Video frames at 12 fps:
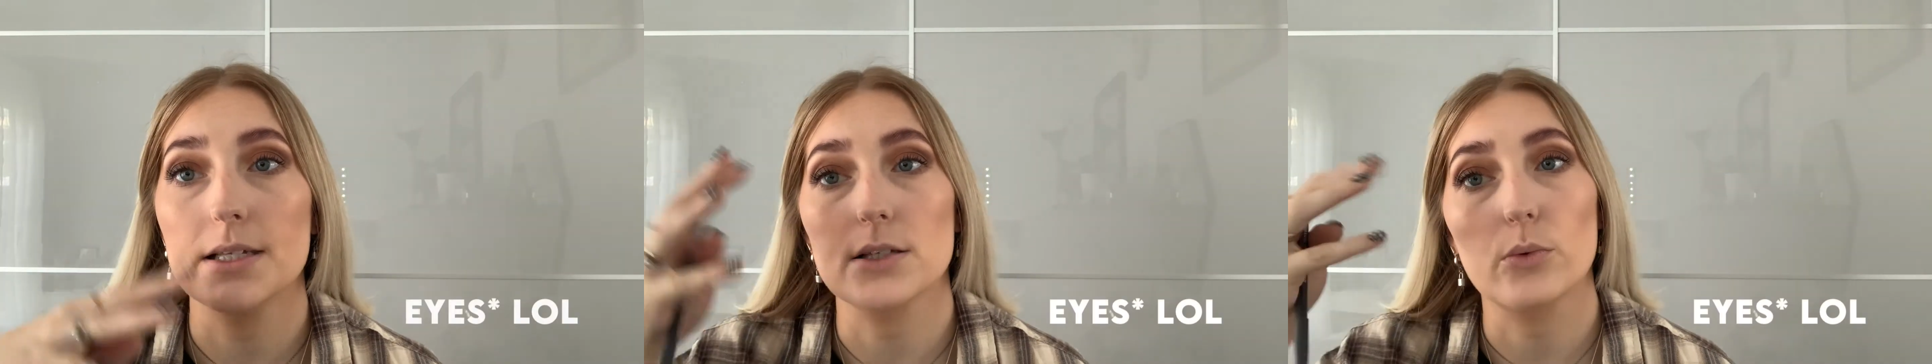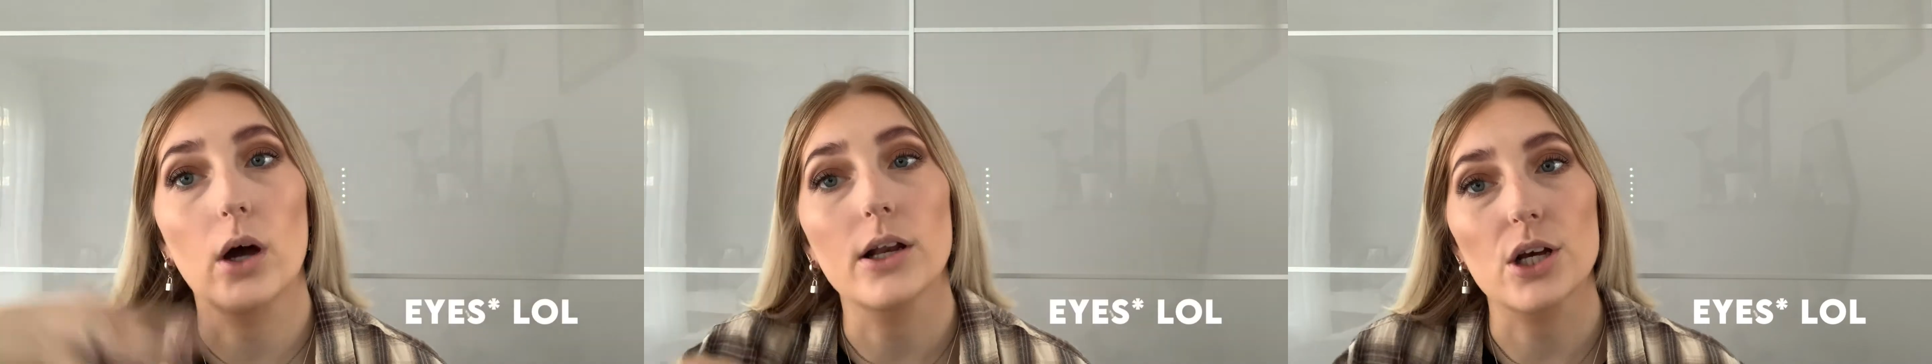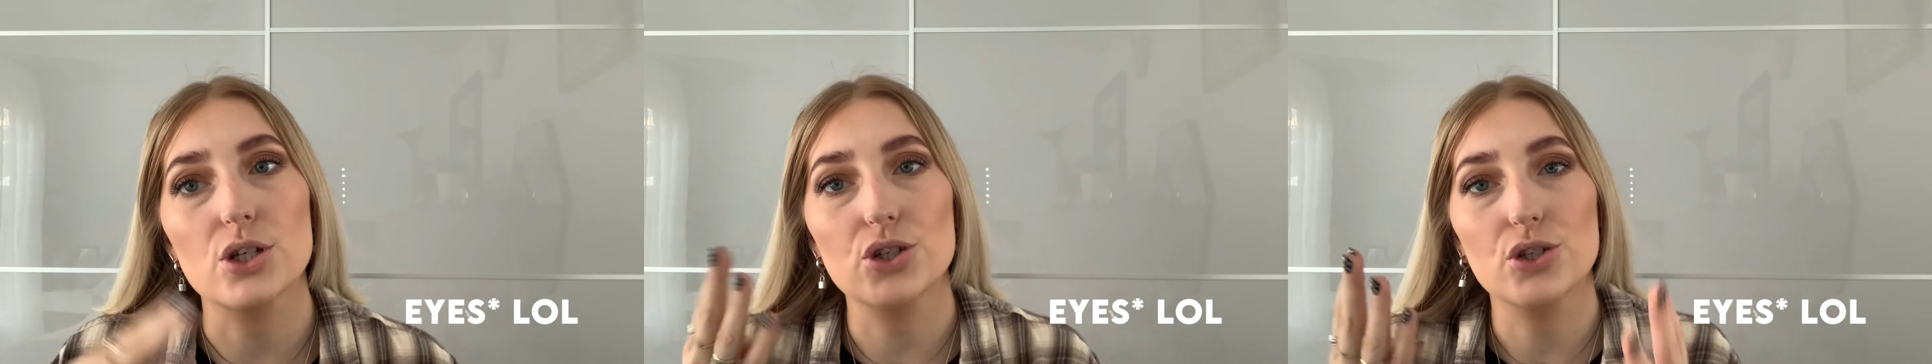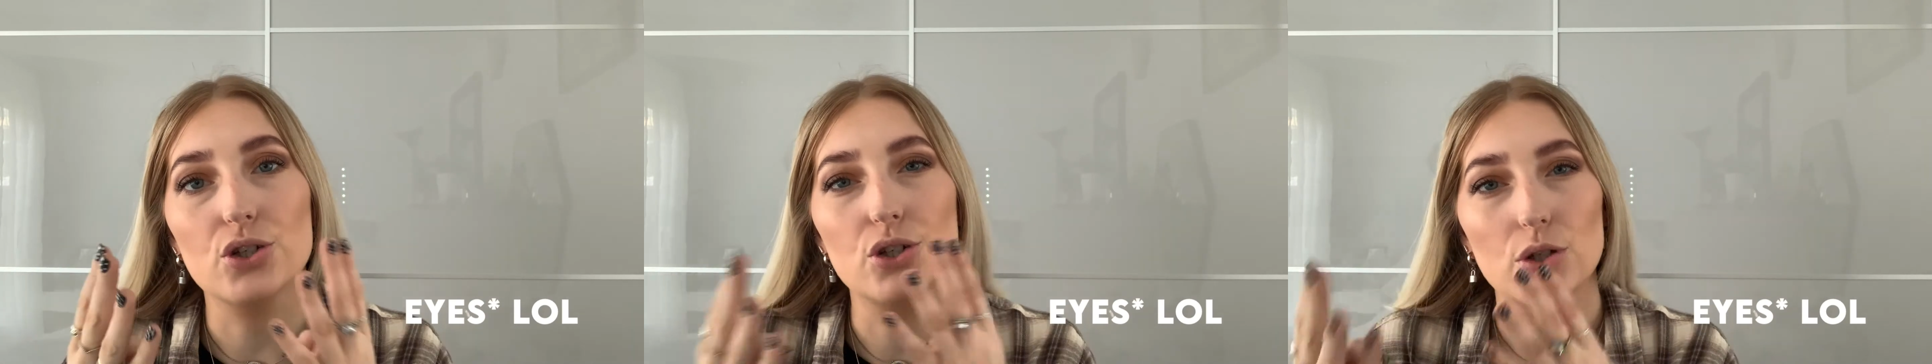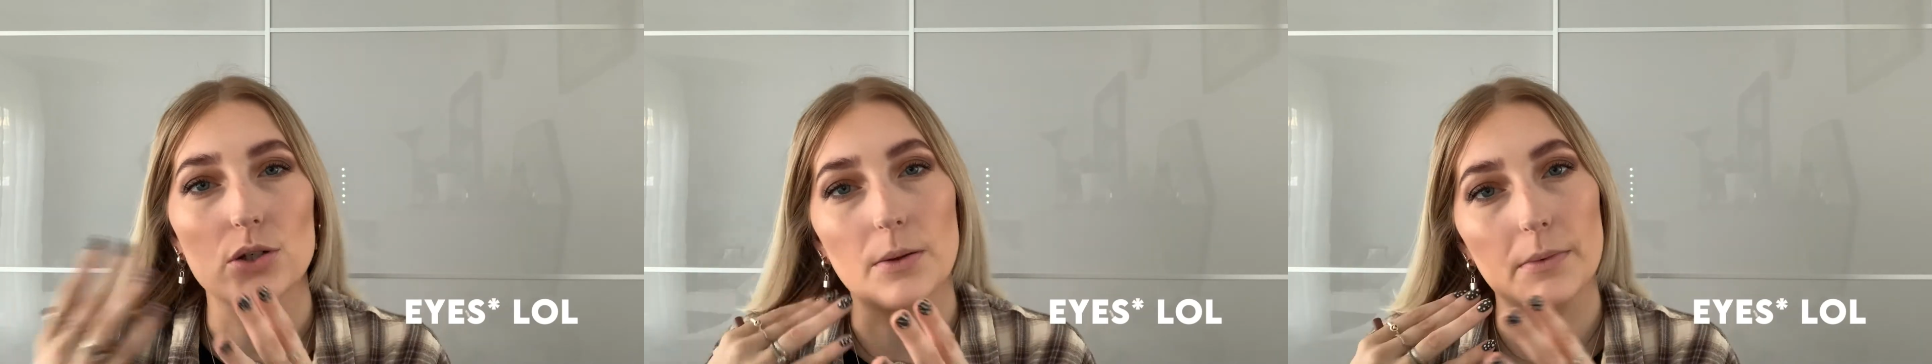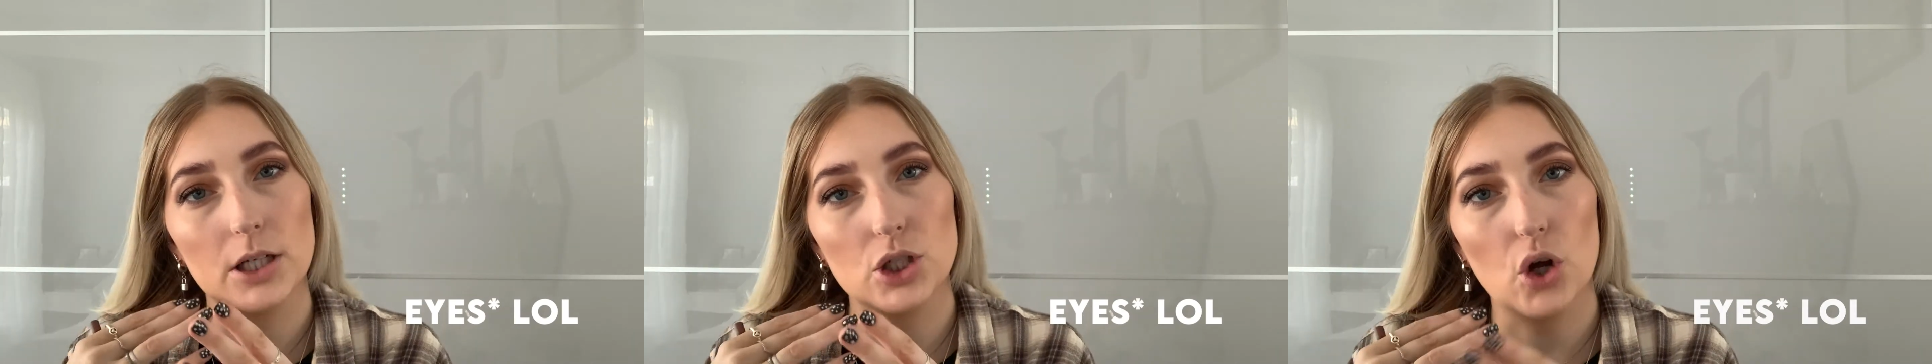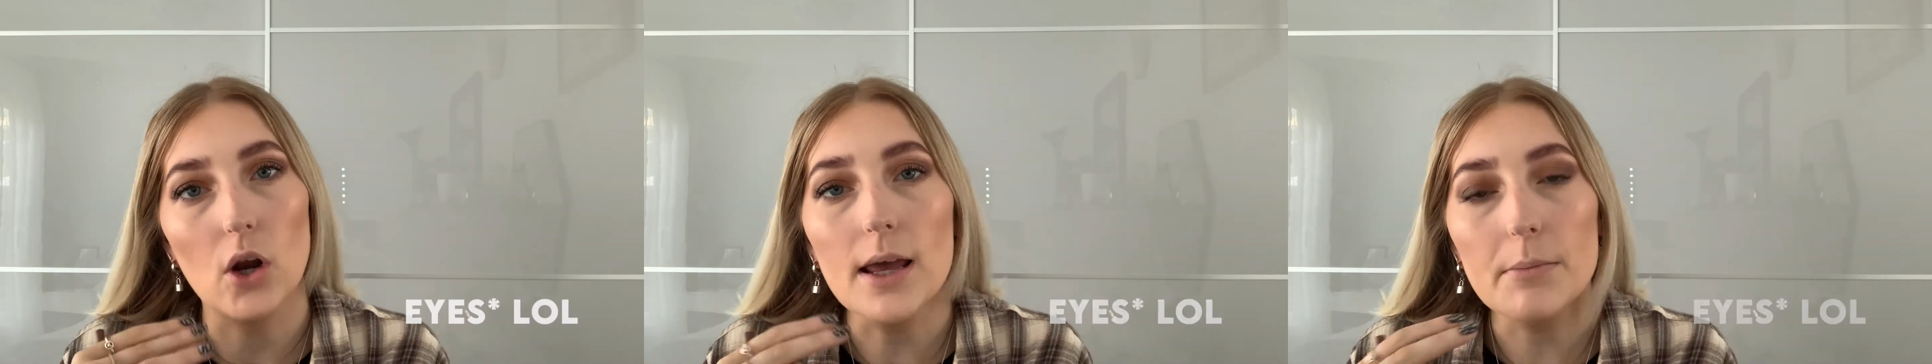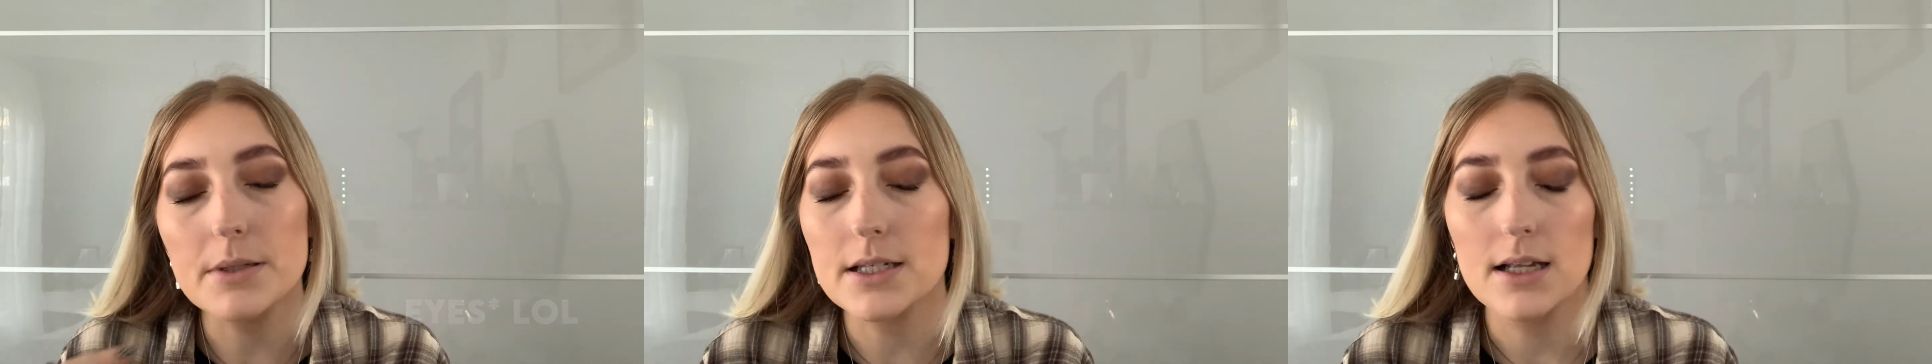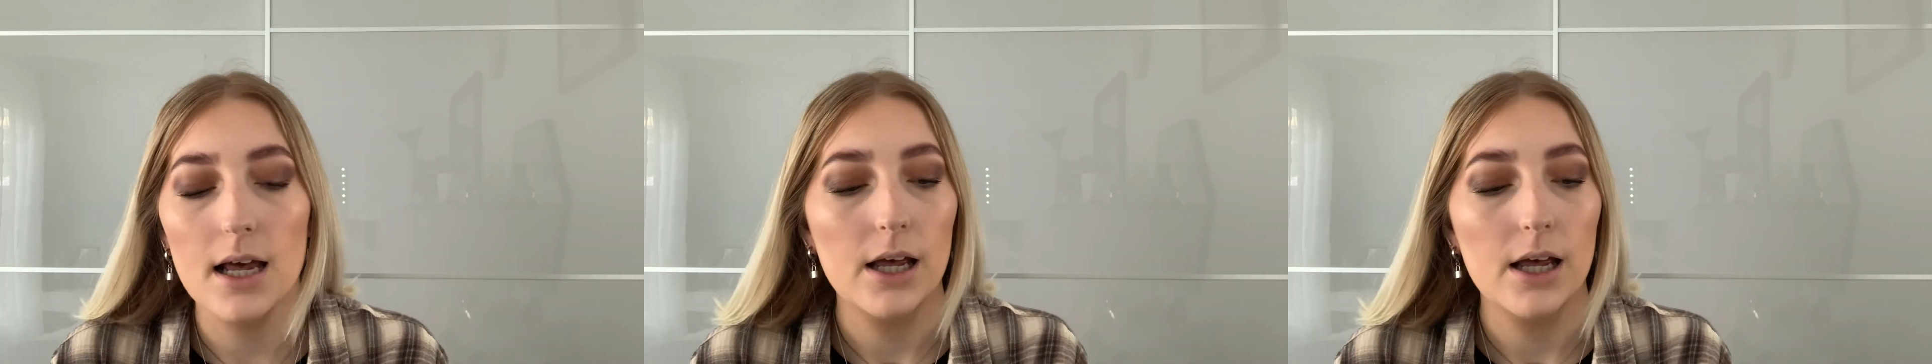it's quite nice just to do something to your lips.